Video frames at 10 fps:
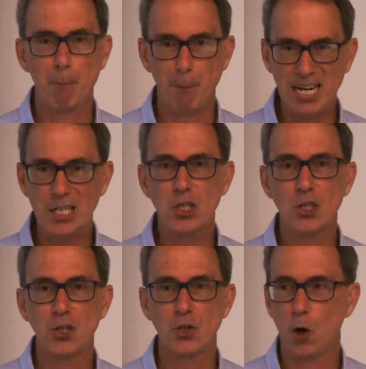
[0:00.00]

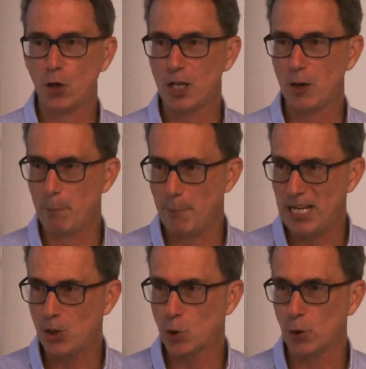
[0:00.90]
minutes
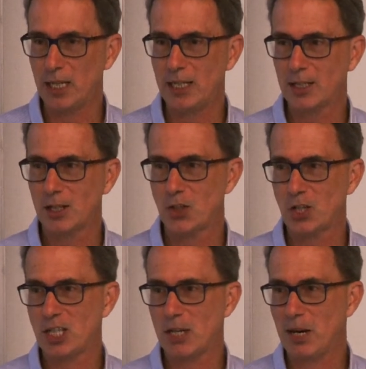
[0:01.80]
documentary, because
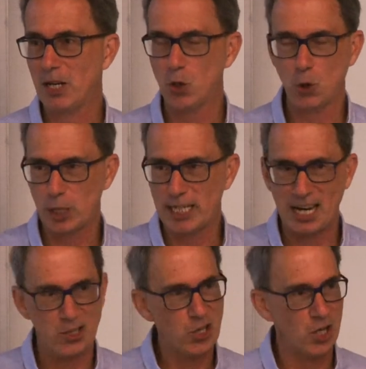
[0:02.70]
sixty minutes usually
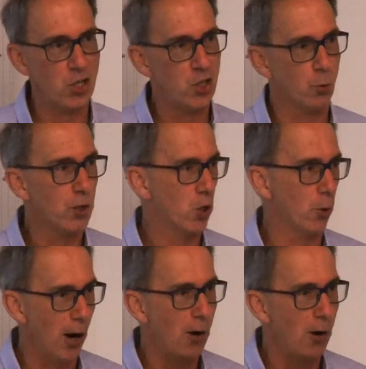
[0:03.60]
does sessions which are